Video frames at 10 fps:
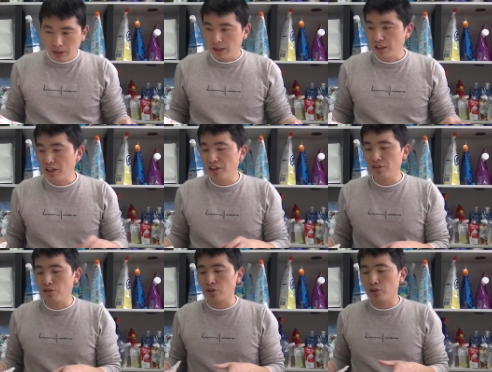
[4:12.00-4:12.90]

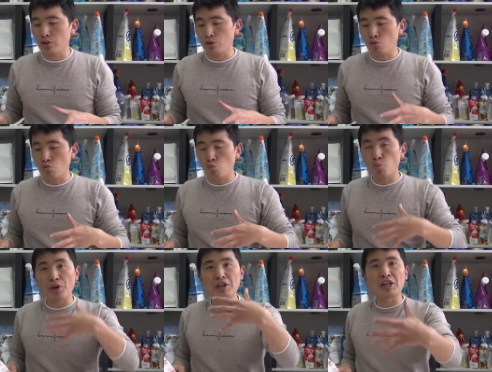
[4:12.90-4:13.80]
And uh,
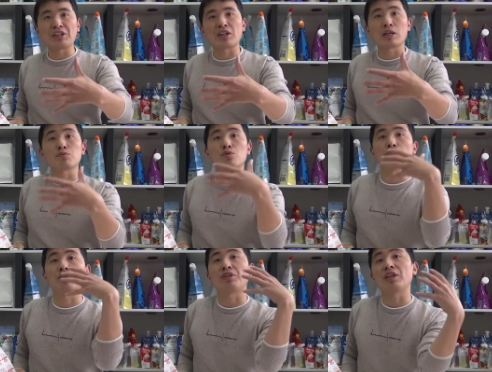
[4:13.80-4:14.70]
when it comes
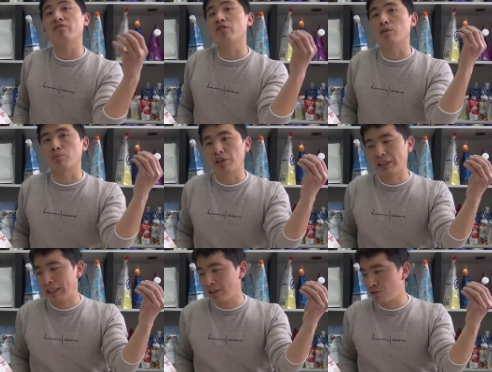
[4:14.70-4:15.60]
to the different
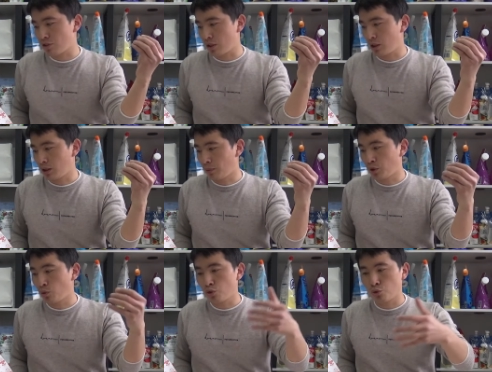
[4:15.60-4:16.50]
products, and
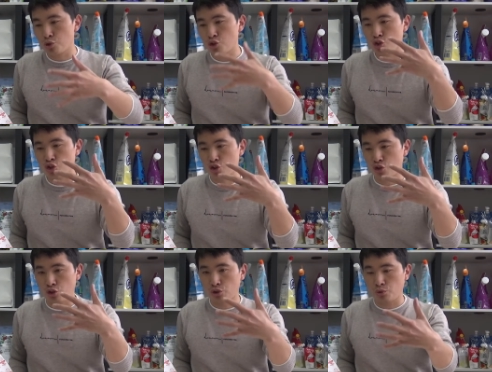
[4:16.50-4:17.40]
I'm going to sh
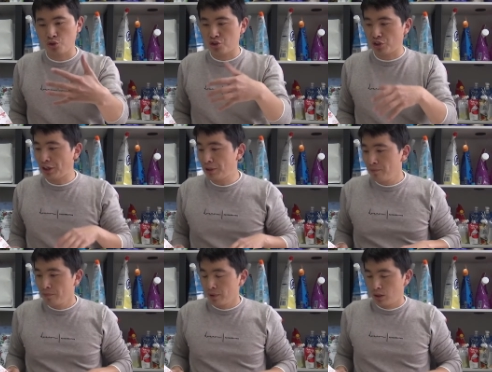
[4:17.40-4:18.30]
to share
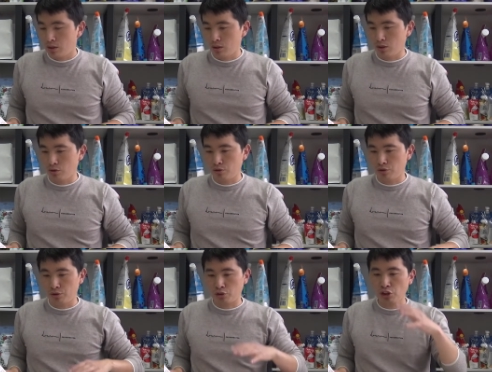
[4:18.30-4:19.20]
uh,
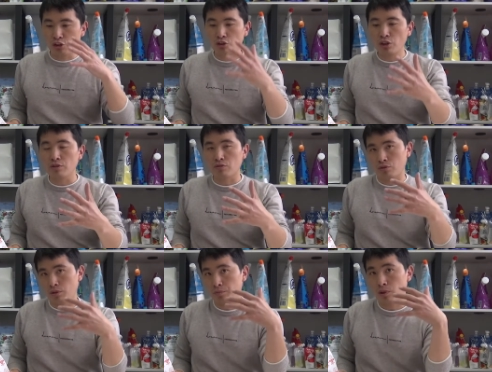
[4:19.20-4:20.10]
the
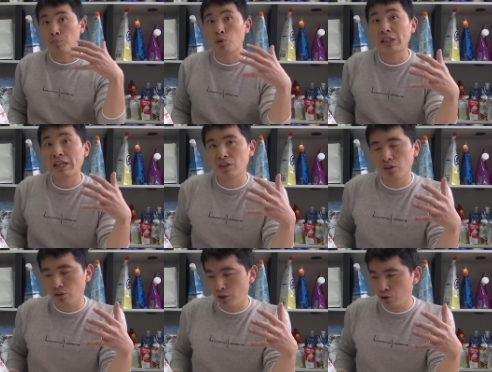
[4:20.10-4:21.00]
content, the, the product
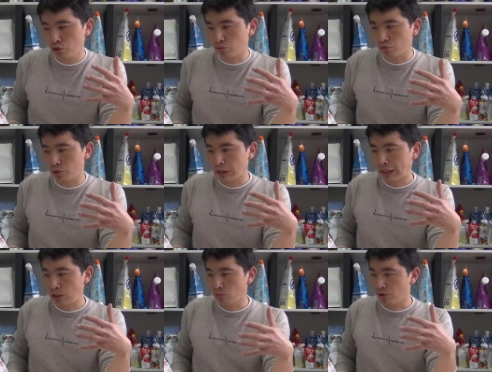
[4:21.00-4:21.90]
contained to
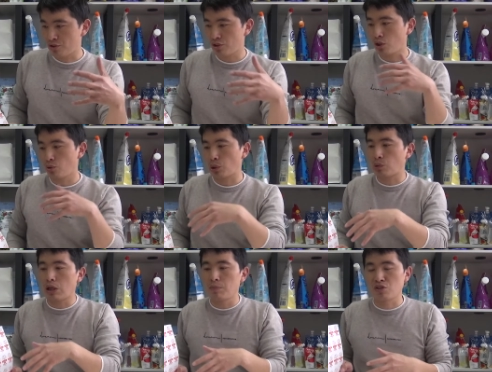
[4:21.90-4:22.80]
have certain
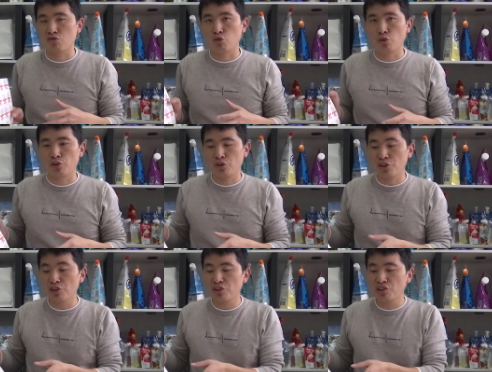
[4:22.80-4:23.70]
requirements for the
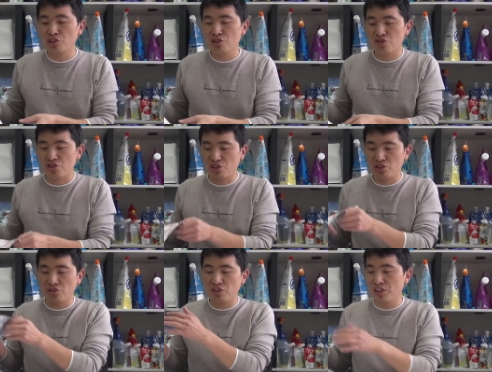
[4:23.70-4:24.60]
inner
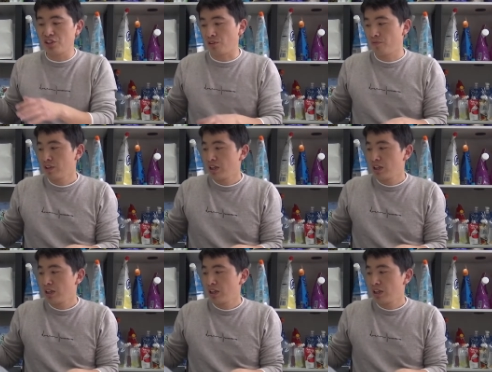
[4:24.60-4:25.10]
seal layer.